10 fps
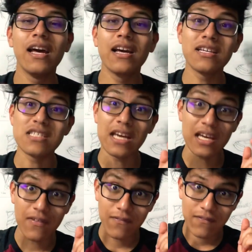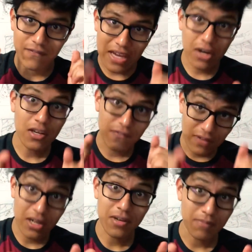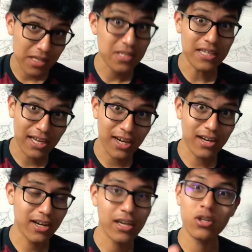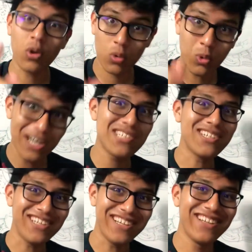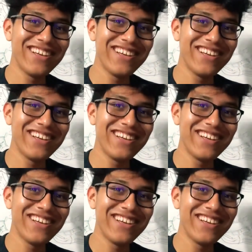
because I have very, very messy hair. Don't question it.